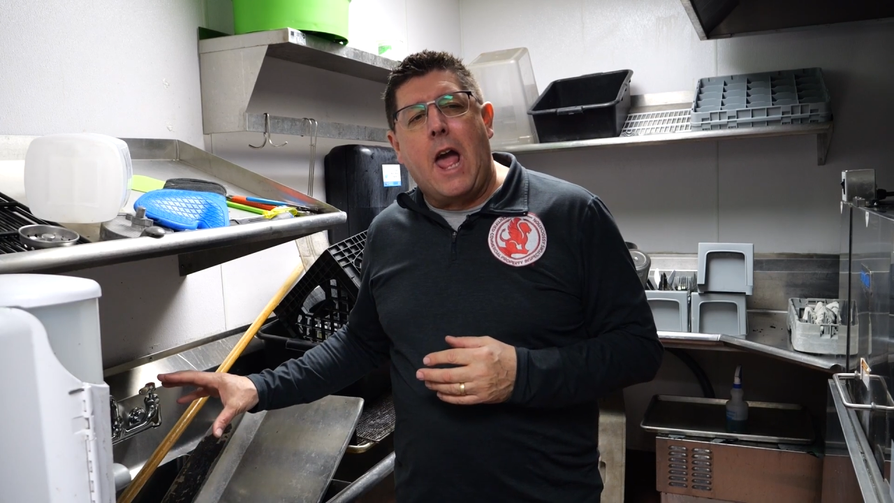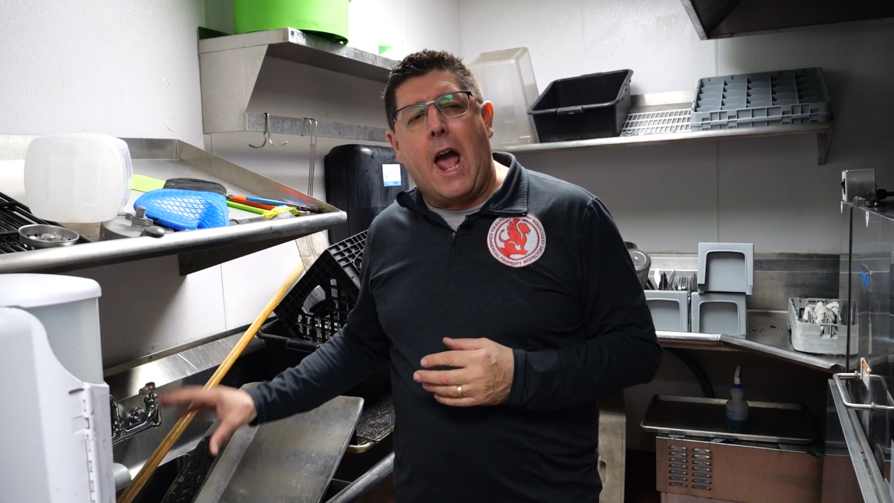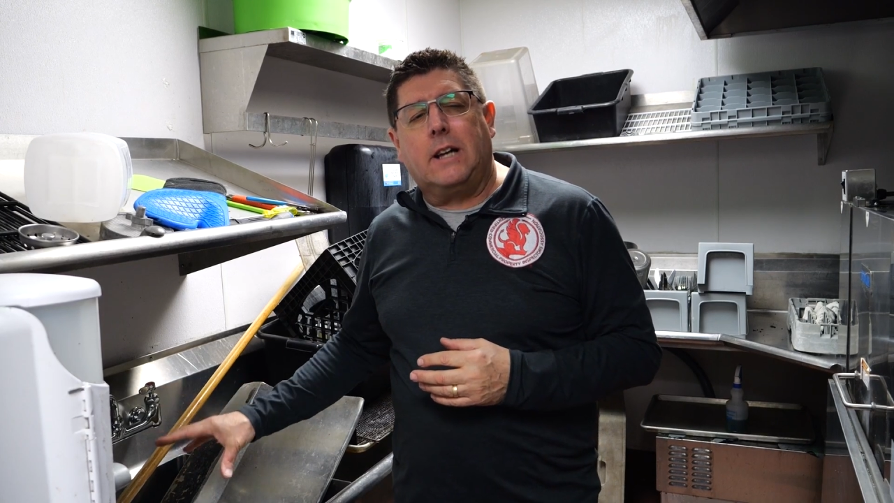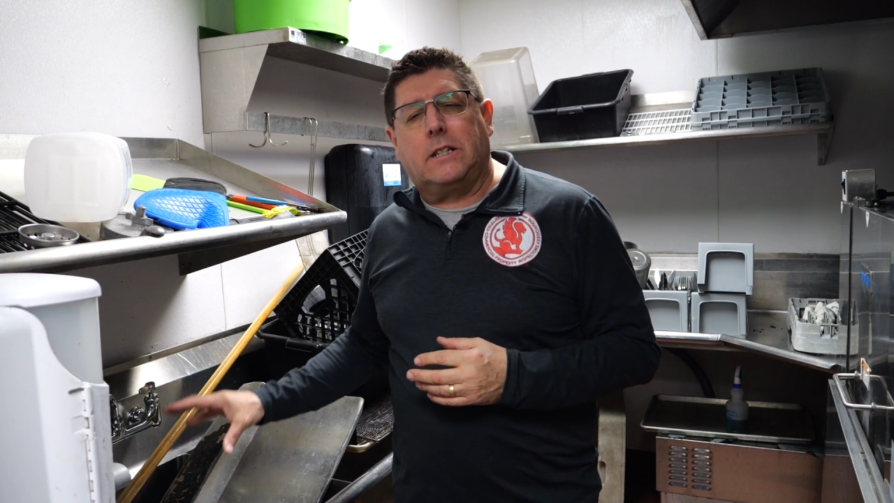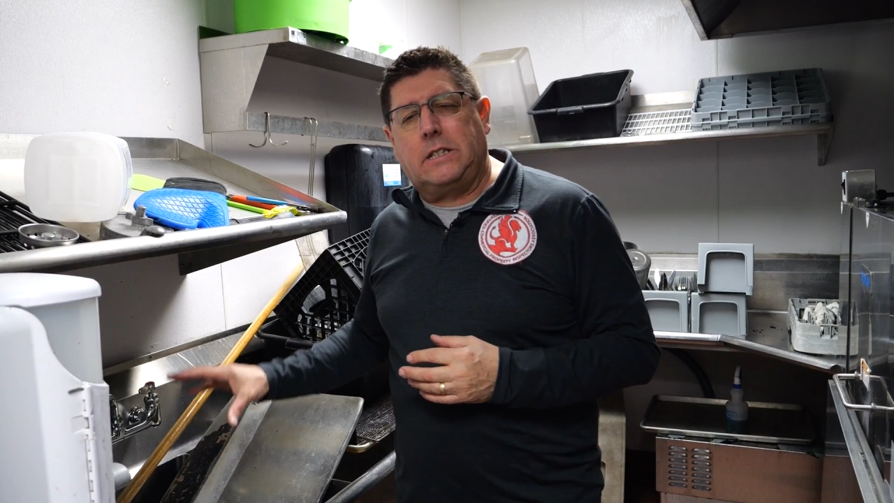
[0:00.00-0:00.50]

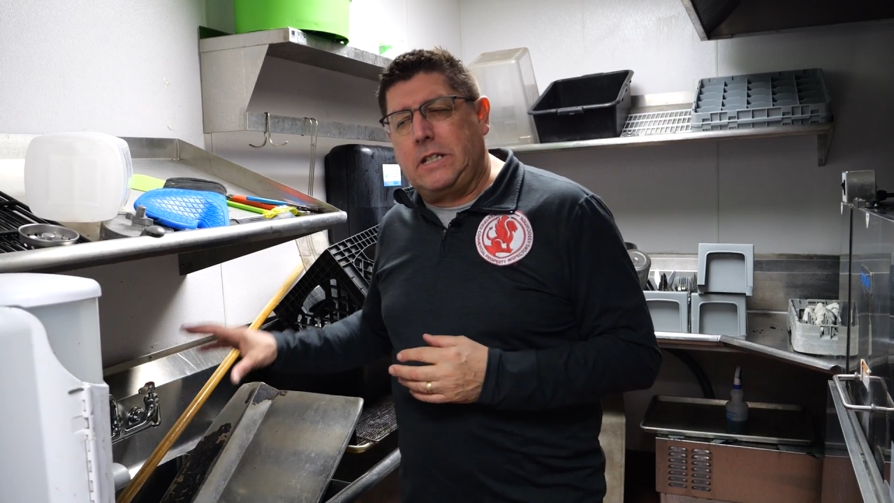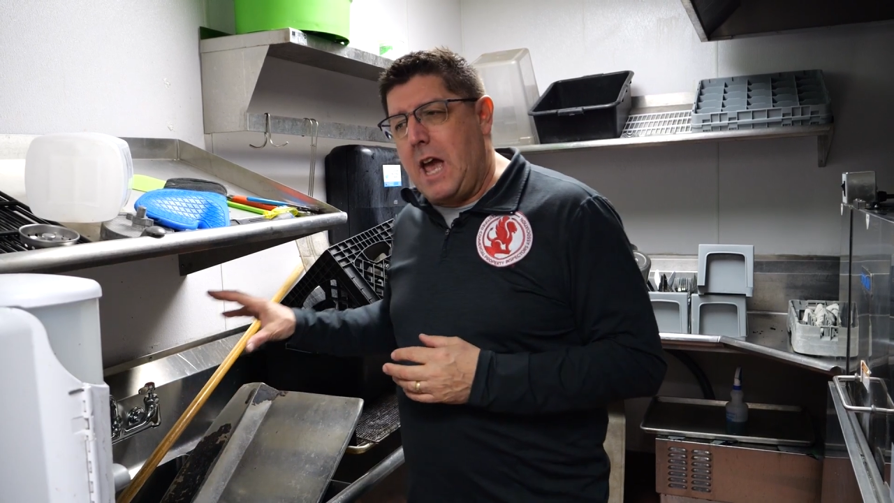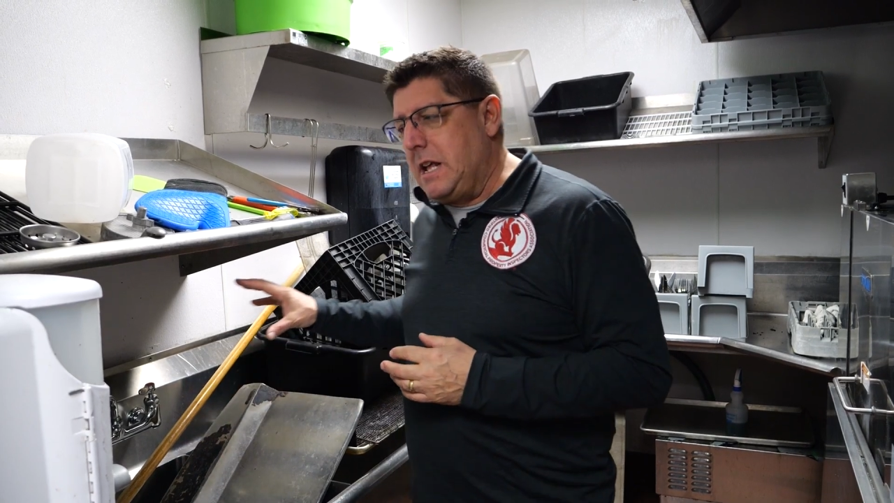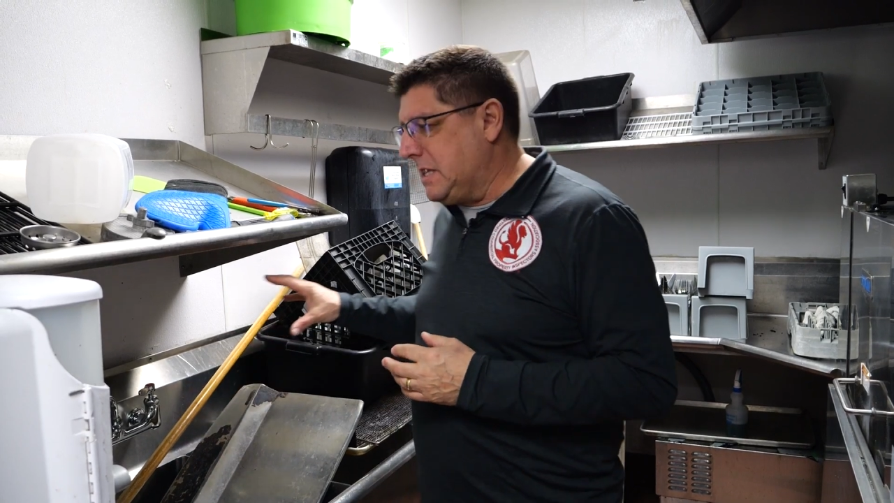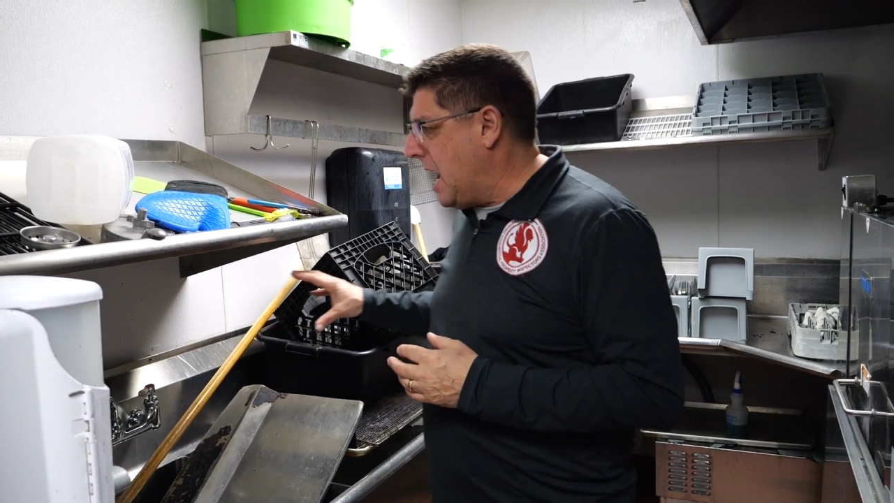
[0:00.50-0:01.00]
has a
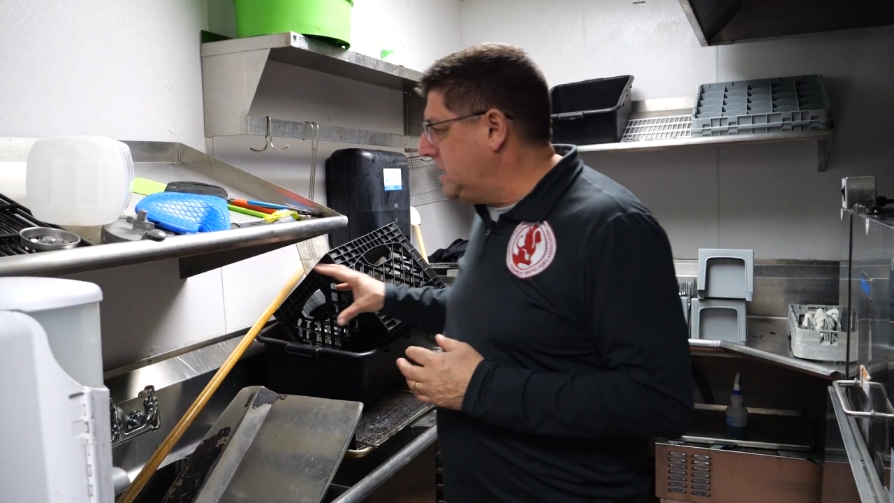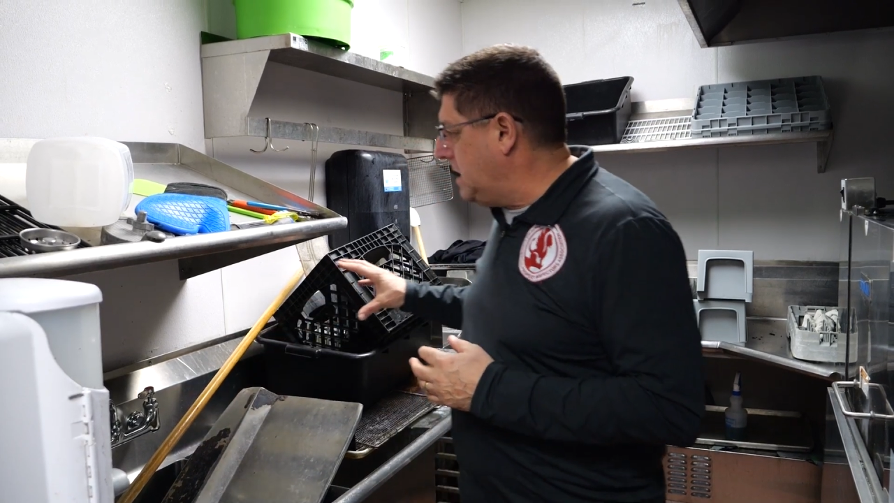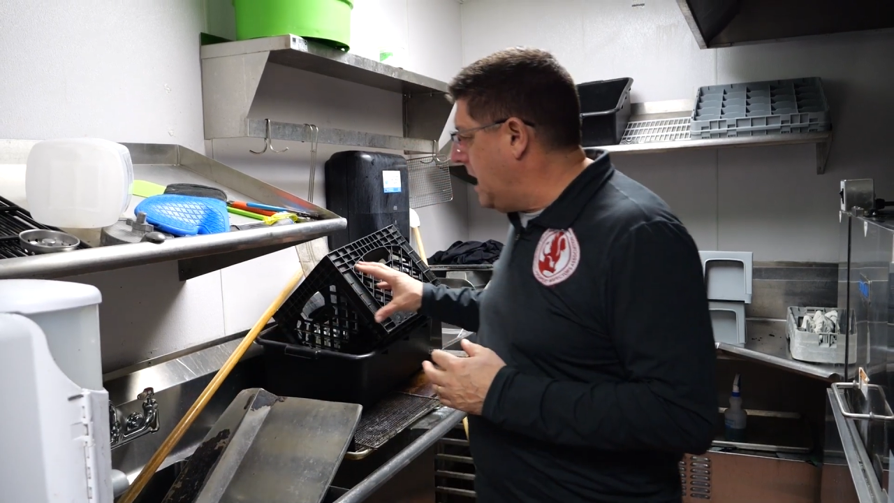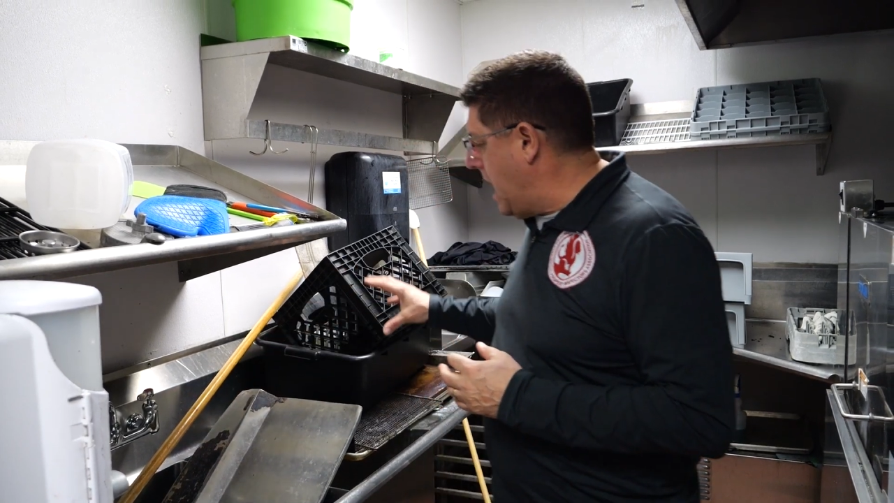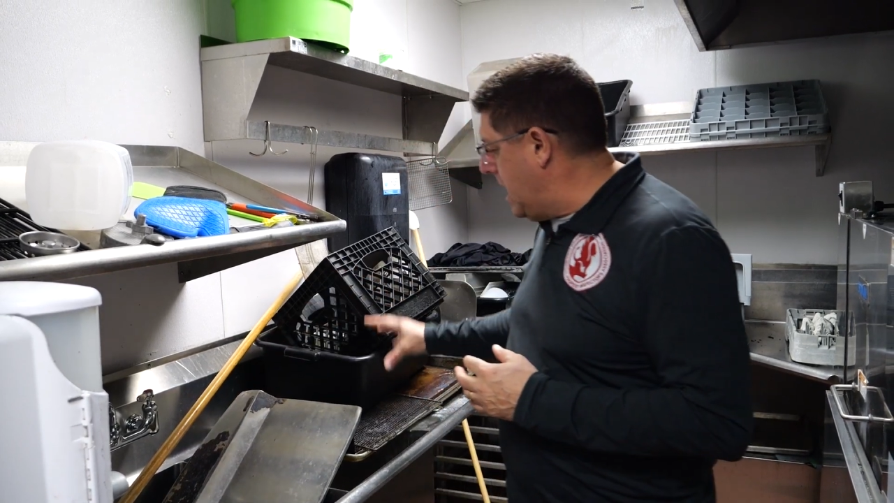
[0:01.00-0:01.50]

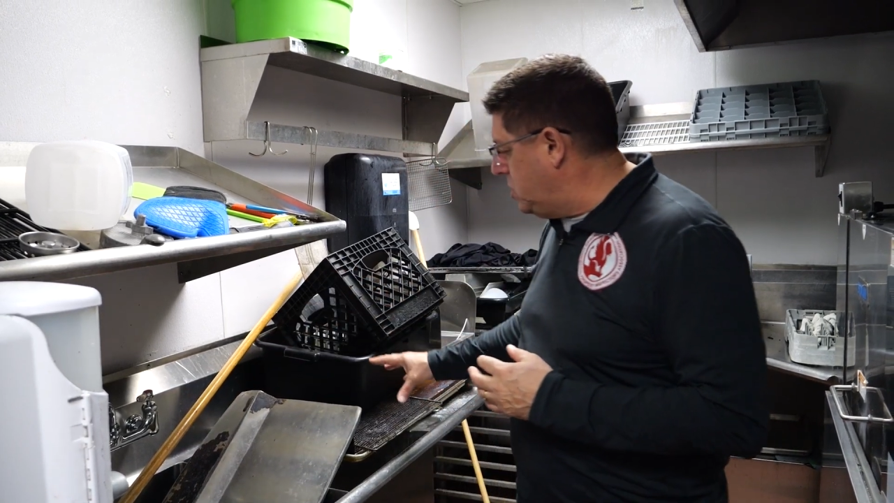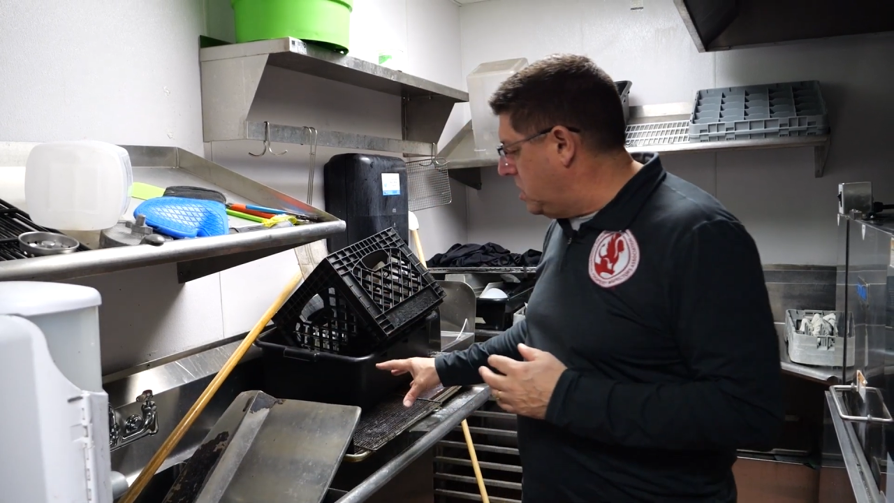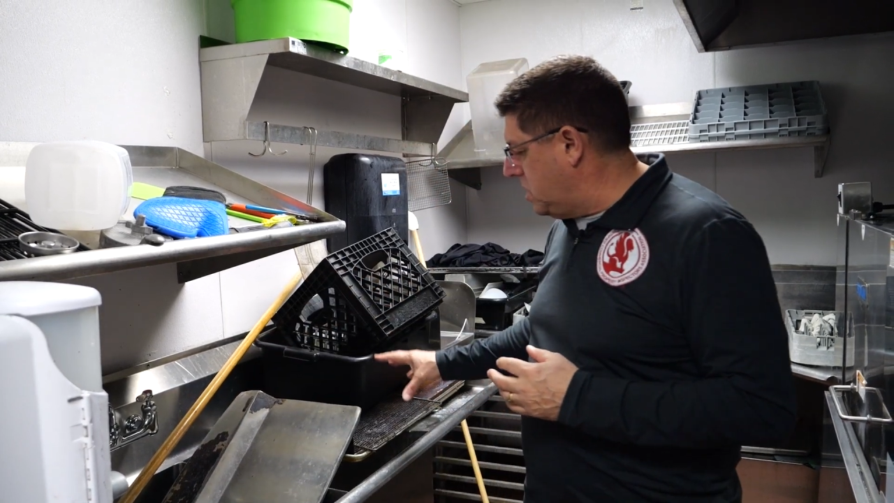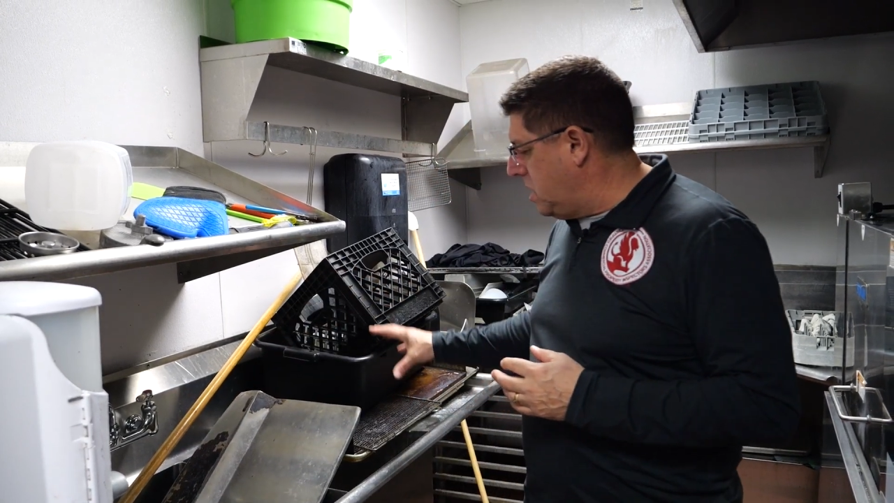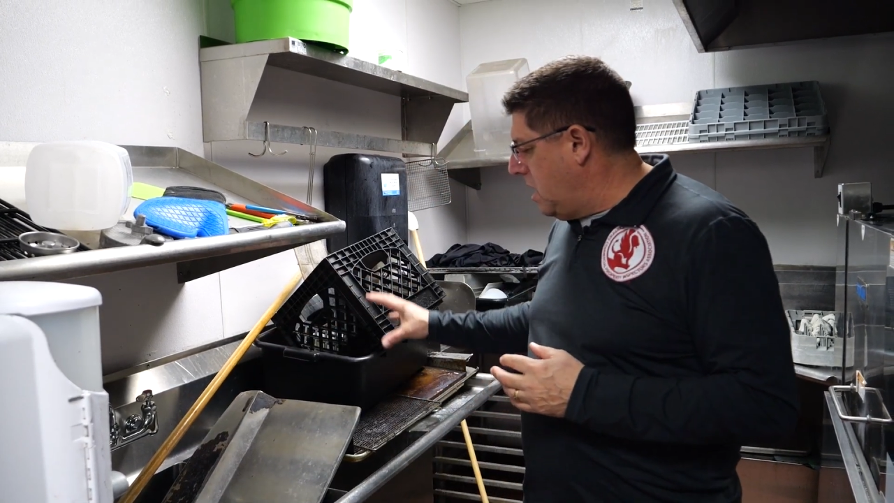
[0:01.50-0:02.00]
sanitizing
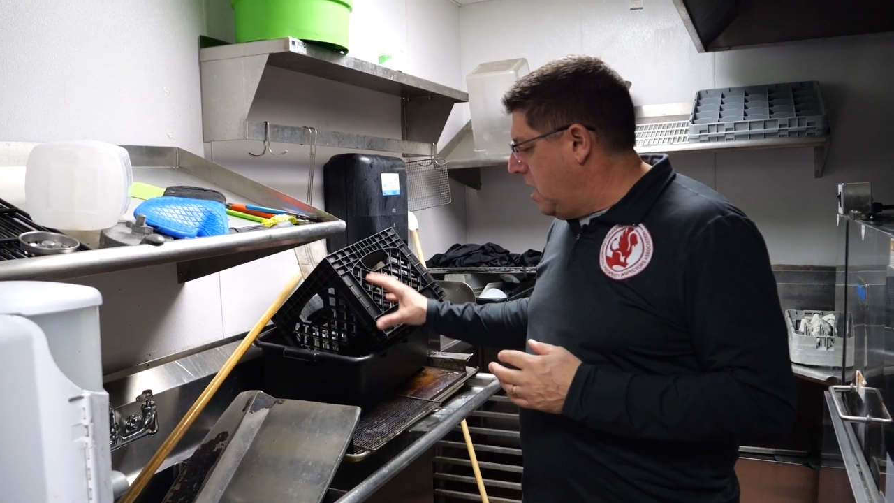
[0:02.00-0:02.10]
agent